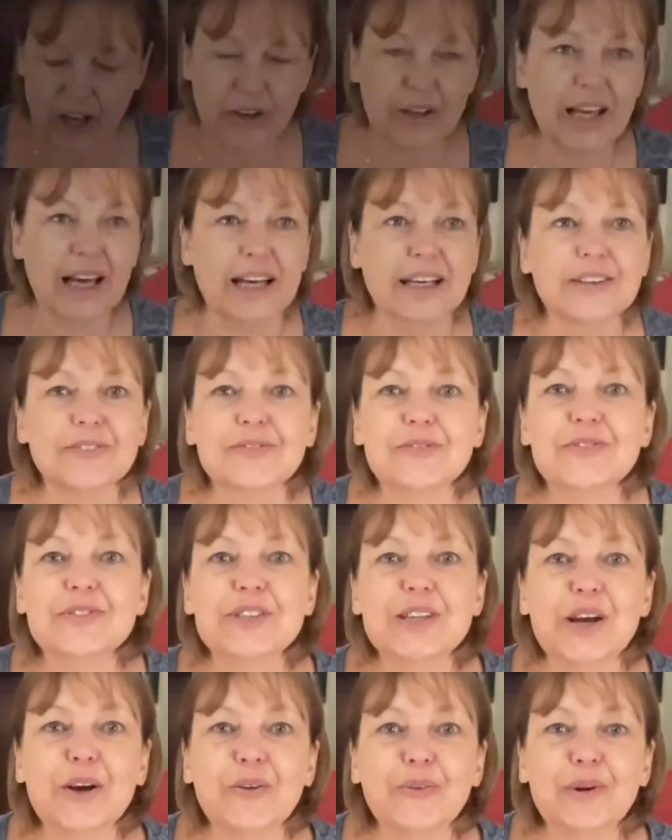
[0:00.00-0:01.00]
Okay,
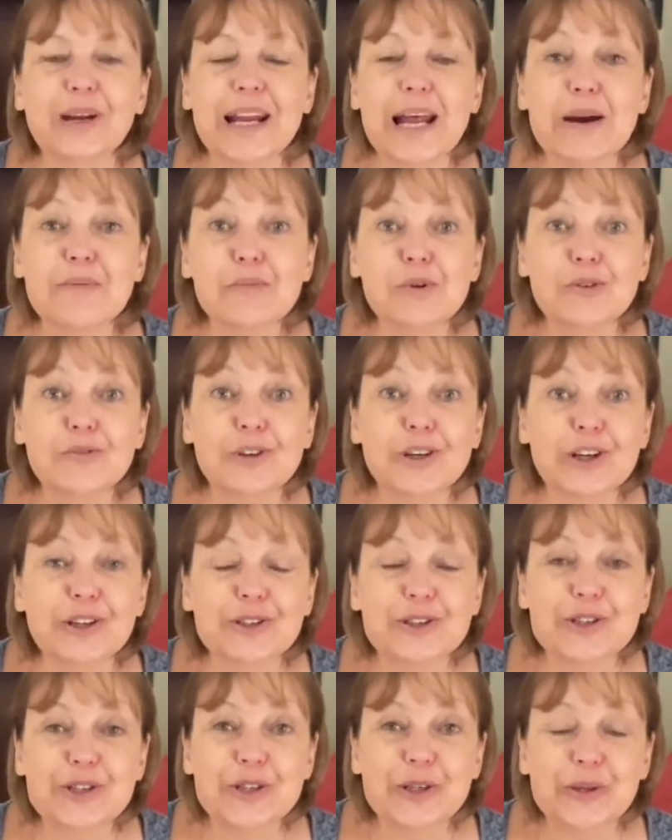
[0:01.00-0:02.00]
so we're now moving
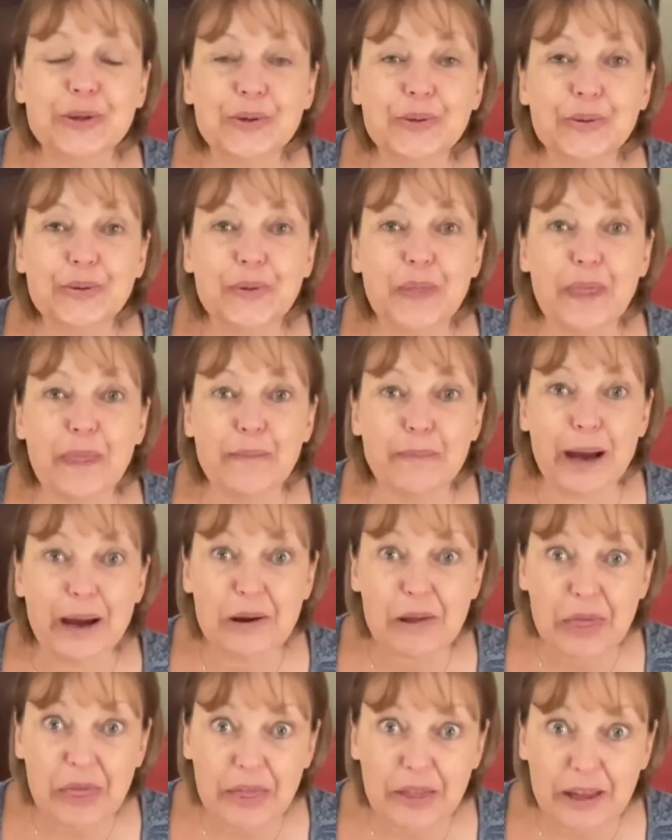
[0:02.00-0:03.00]
on to the
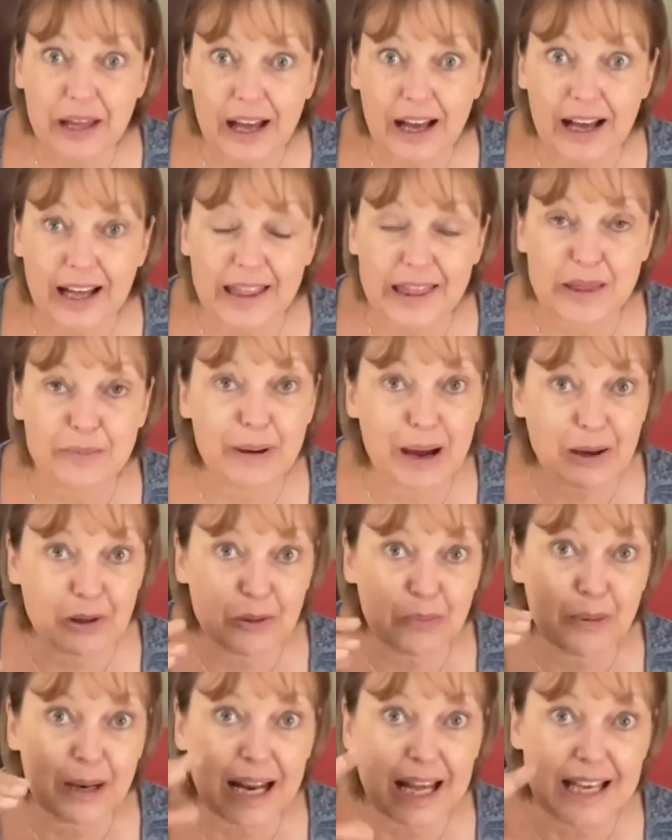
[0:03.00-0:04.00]
mouth and the
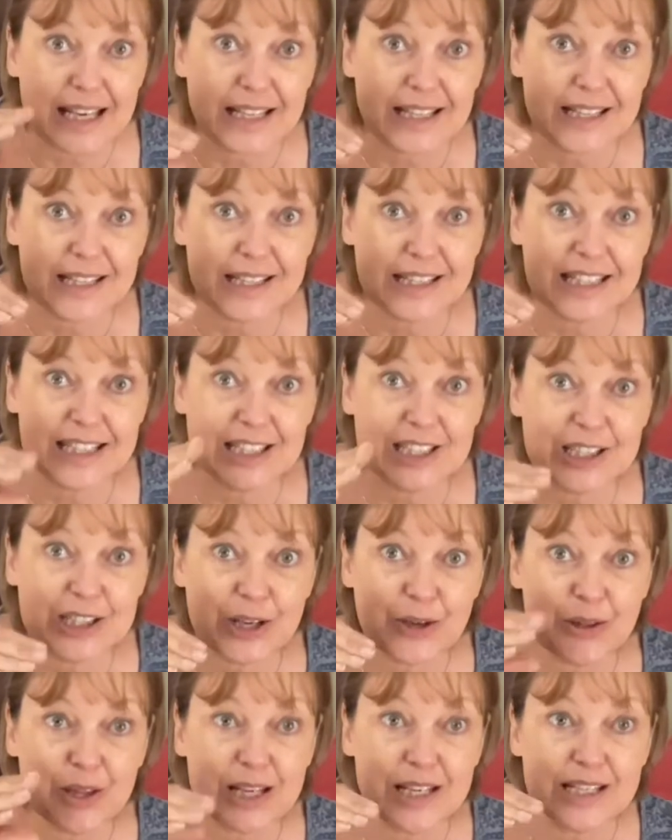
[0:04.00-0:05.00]
mouth plates.
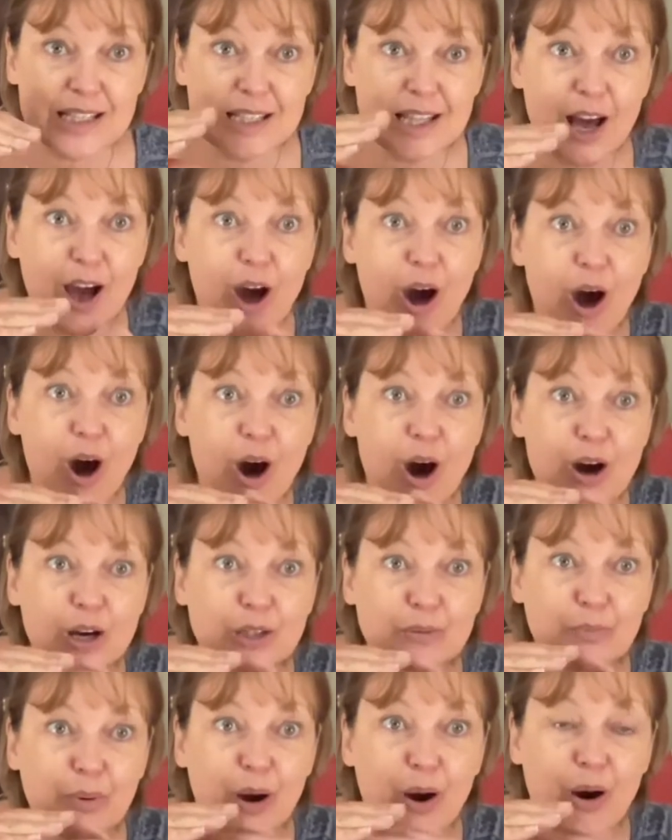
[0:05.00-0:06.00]
So these are the
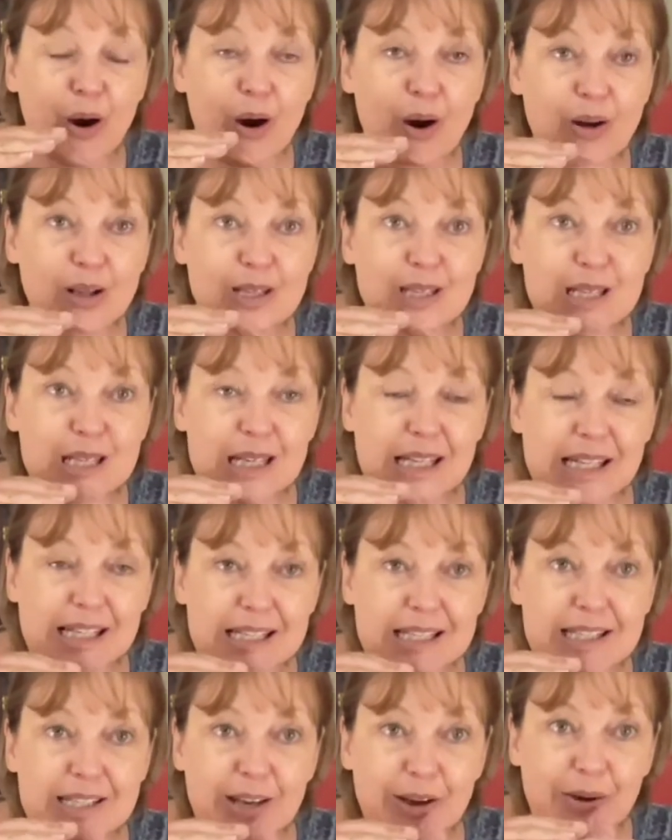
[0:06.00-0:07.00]
hard parts
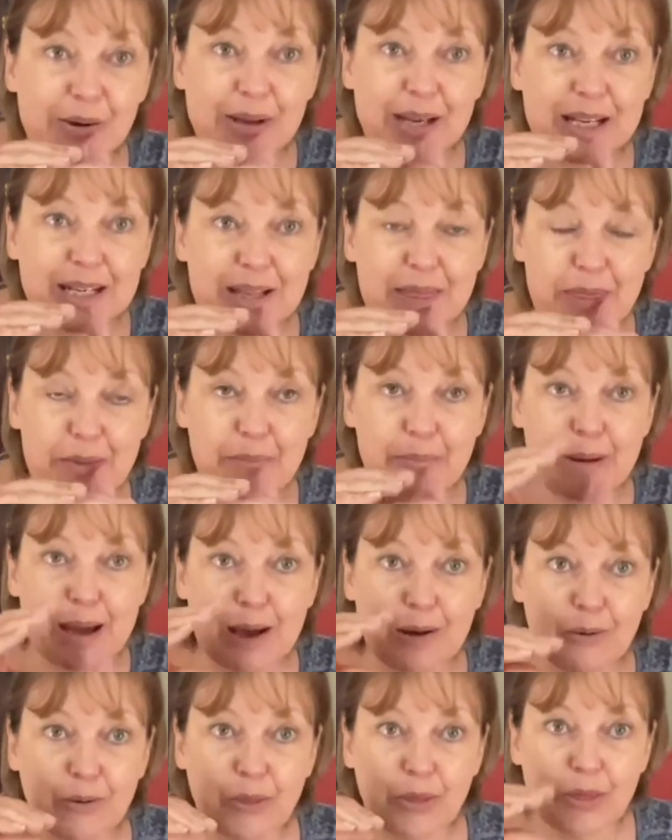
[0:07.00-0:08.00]
inside the
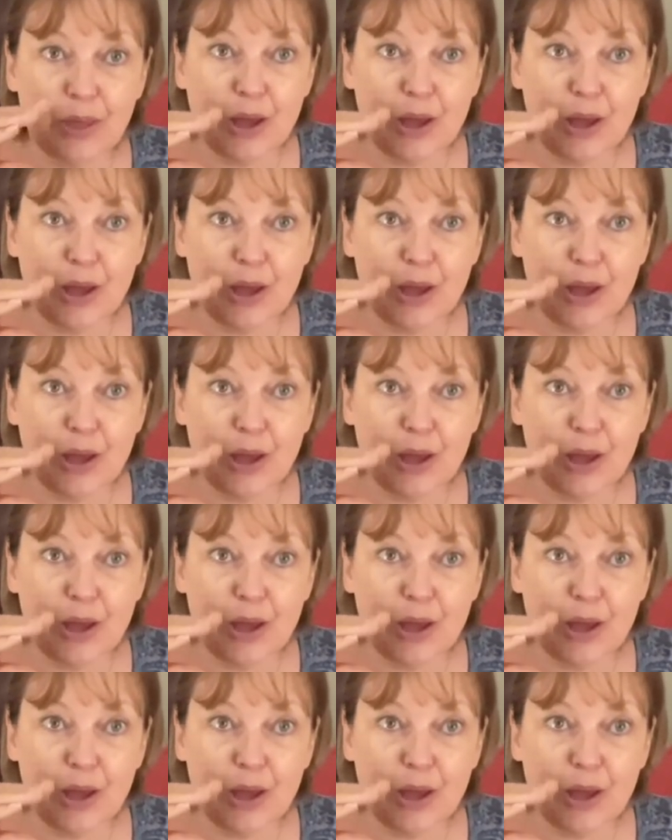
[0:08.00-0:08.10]
mouth,